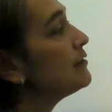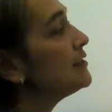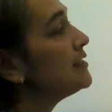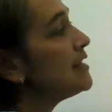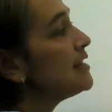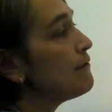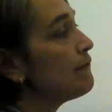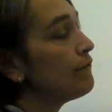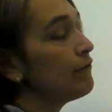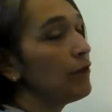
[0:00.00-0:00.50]

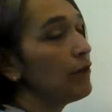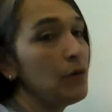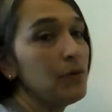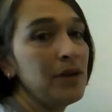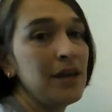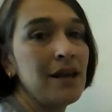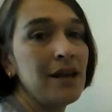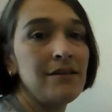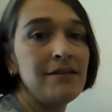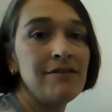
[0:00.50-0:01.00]
Z
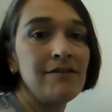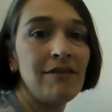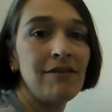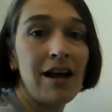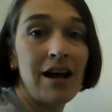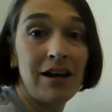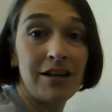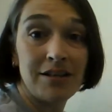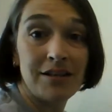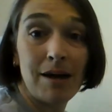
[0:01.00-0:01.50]
floating
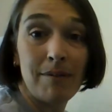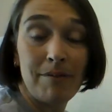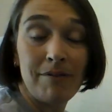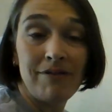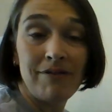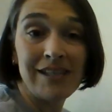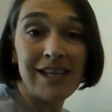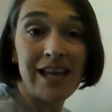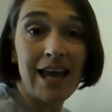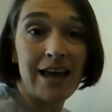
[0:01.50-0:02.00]
on top of
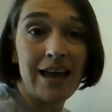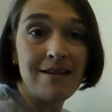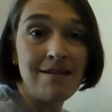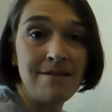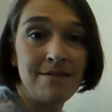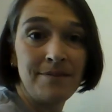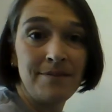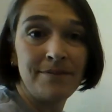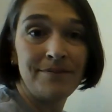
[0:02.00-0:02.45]
his head.